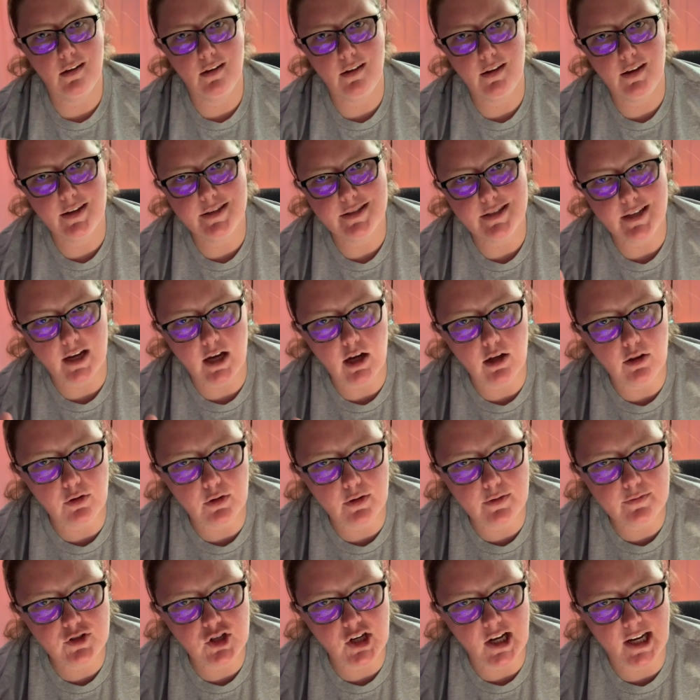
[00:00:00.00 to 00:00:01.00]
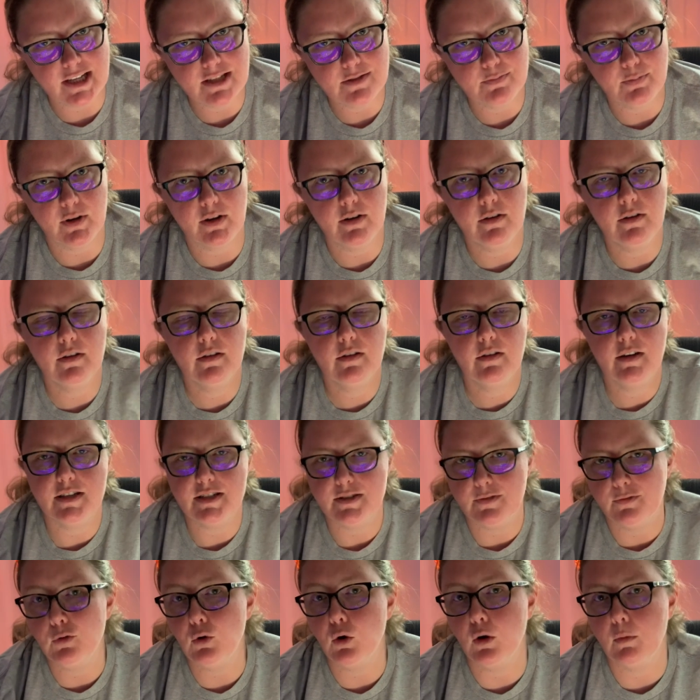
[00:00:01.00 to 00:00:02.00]
is a color of jasper, is a
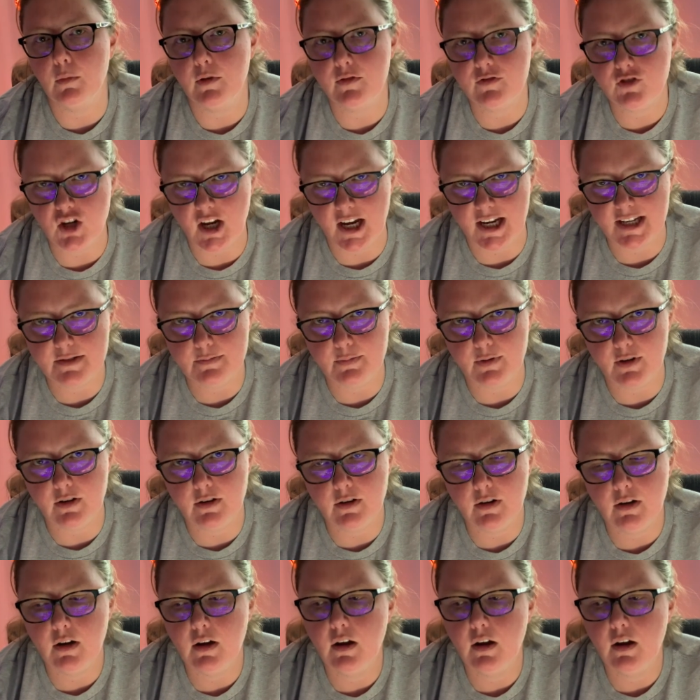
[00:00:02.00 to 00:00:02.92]
form of jasper.